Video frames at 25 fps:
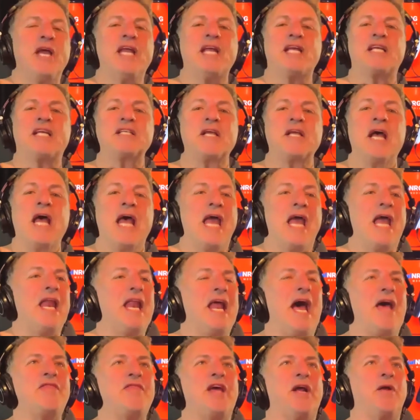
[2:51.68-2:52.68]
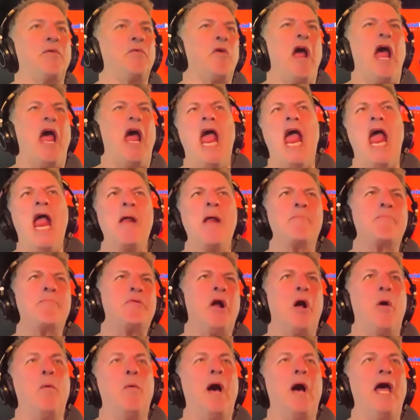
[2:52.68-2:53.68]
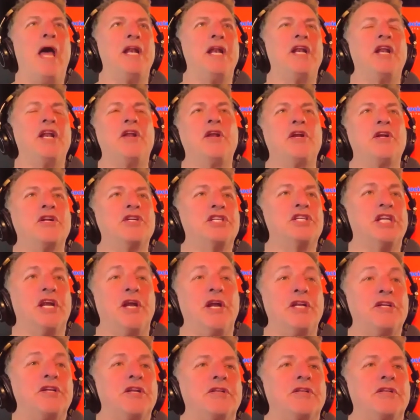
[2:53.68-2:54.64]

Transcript: because it had that hey bro what and you hear jerry